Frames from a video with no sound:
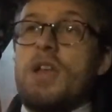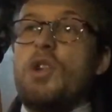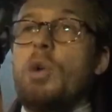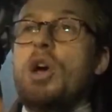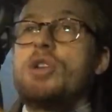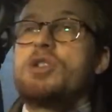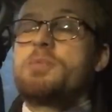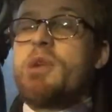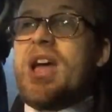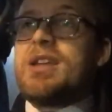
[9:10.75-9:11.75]
The word
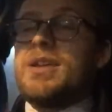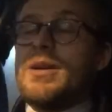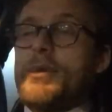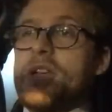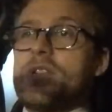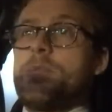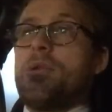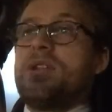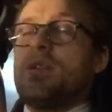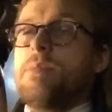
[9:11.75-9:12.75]
spread because of the
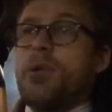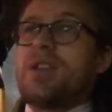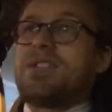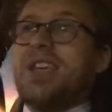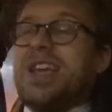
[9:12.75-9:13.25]
printing press.